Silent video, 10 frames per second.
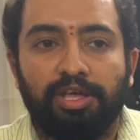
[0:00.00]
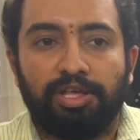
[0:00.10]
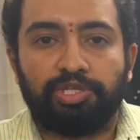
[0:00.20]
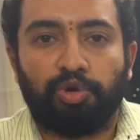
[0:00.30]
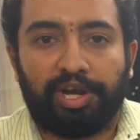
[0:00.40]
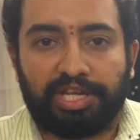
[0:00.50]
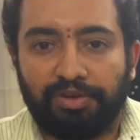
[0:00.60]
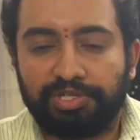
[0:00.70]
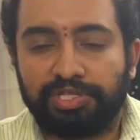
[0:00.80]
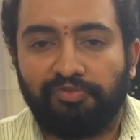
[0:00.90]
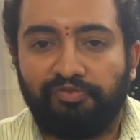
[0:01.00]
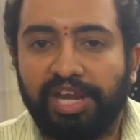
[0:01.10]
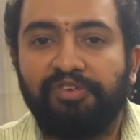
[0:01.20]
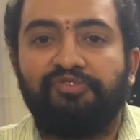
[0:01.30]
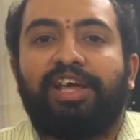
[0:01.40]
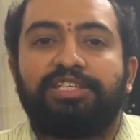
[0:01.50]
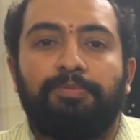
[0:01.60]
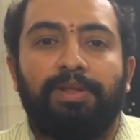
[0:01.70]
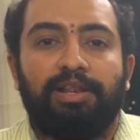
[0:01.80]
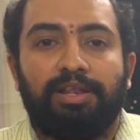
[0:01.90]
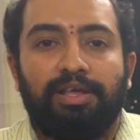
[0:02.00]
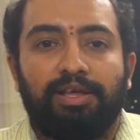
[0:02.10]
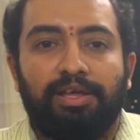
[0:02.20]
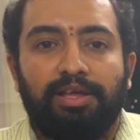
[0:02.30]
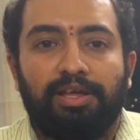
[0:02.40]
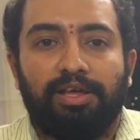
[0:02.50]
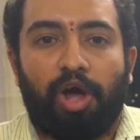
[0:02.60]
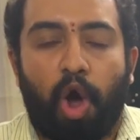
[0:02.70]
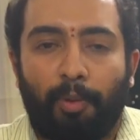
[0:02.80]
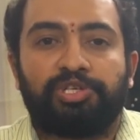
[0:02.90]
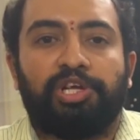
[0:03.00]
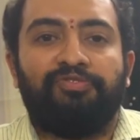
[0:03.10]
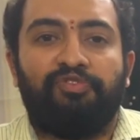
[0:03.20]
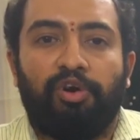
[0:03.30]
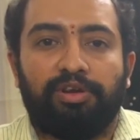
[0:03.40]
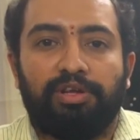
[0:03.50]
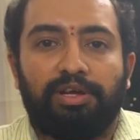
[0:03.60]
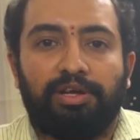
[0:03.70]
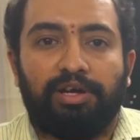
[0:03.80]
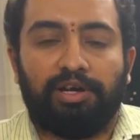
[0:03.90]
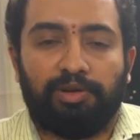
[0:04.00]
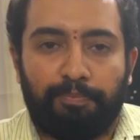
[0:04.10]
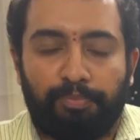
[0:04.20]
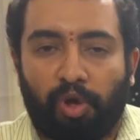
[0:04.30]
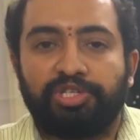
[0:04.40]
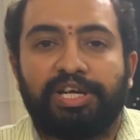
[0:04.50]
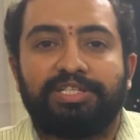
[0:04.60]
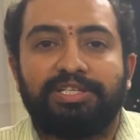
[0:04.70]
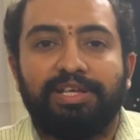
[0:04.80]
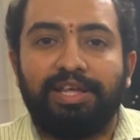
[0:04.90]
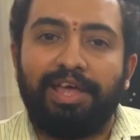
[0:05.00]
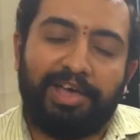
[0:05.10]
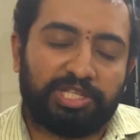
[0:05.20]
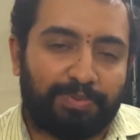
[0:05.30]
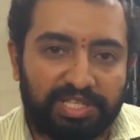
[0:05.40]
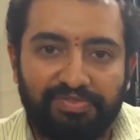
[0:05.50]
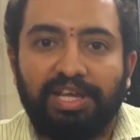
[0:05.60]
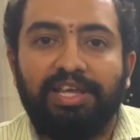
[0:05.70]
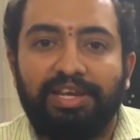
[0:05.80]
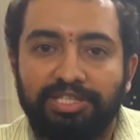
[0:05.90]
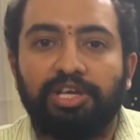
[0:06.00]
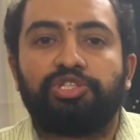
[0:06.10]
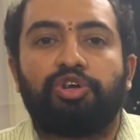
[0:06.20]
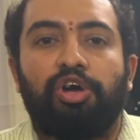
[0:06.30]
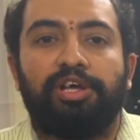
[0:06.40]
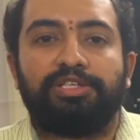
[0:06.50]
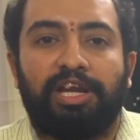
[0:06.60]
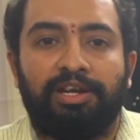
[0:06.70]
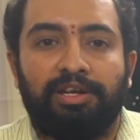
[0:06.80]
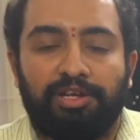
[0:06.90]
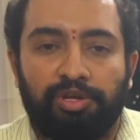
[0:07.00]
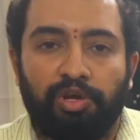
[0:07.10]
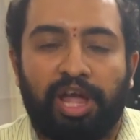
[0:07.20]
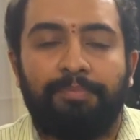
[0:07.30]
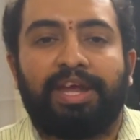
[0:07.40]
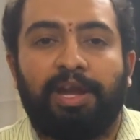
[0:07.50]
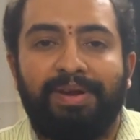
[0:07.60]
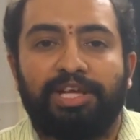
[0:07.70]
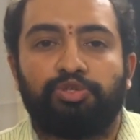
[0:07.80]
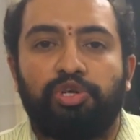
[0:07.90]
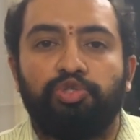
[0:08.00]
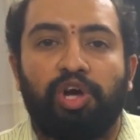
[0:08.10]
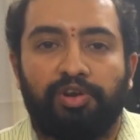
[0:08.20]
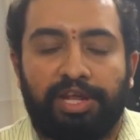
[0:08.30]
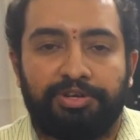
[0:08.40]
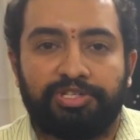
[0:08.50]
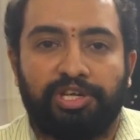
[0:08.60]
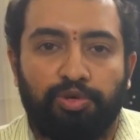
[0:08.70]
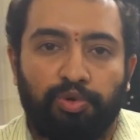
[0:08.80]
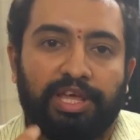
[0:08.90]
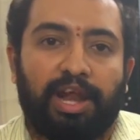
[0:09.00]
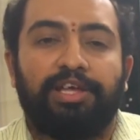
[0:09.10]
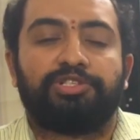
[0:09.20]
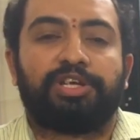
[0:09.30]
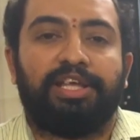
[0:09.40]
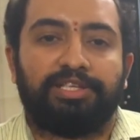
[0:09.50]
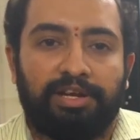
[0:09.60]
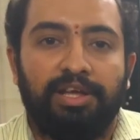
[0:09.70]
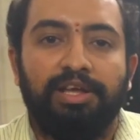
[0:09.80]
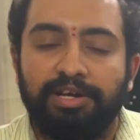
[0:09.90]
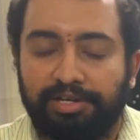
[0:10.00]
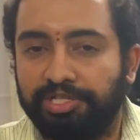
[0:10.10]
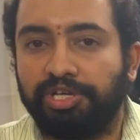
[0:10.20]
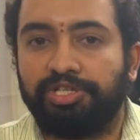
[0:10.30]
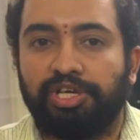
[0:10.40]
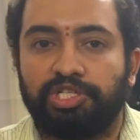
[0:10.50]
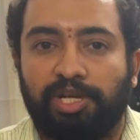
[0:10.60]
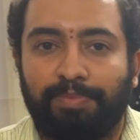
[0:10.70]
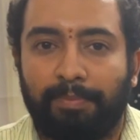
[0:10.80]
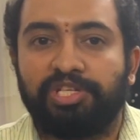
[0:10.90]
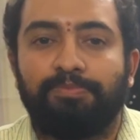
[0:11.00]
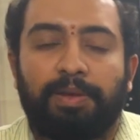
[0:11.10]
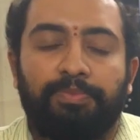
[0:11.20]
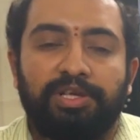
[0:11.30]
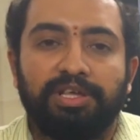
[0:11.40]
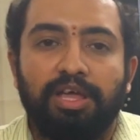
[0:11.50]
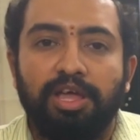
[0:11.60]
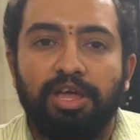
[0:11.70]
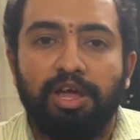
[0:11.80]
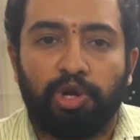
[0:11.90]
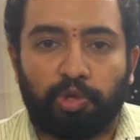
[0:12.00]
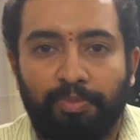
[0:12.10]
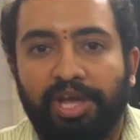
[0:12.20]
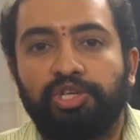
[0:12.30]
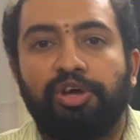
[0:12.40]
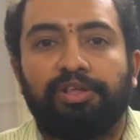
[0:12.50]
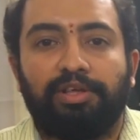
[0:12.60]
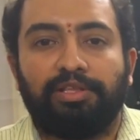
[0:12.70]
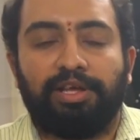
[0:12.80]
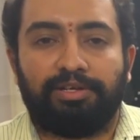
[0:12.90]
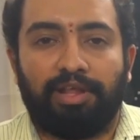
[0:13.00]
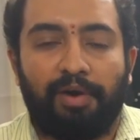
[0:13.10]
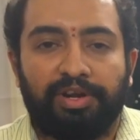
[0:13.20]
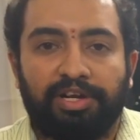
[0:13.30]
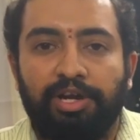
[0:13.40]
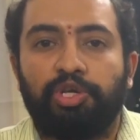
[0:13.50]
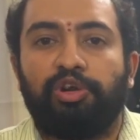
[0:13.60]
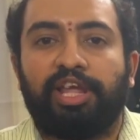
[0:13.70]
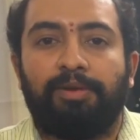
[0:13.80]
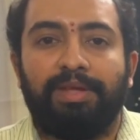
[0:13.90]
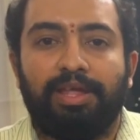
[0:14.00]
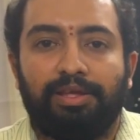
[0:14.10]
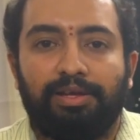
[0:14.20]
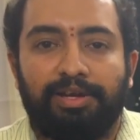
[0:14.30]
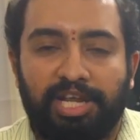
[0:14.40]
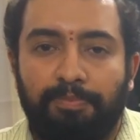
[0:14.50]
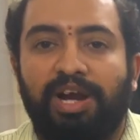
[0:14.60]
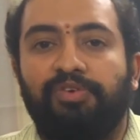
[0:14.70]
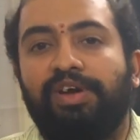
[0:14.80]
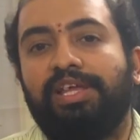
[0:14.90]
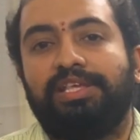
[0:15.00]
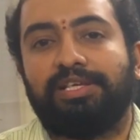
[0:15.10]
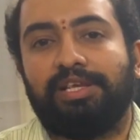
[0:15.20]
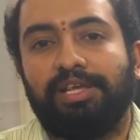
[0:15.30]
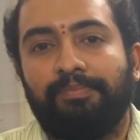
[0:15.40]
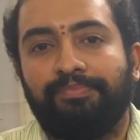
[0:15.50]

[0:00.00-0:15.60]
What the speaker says: So it gives very flexible option for projects, specifically research scholars and MTech and BTech students who are interested in doing their higher studies, and researchers and publishing papers, to make sure that our control can be debugged very easily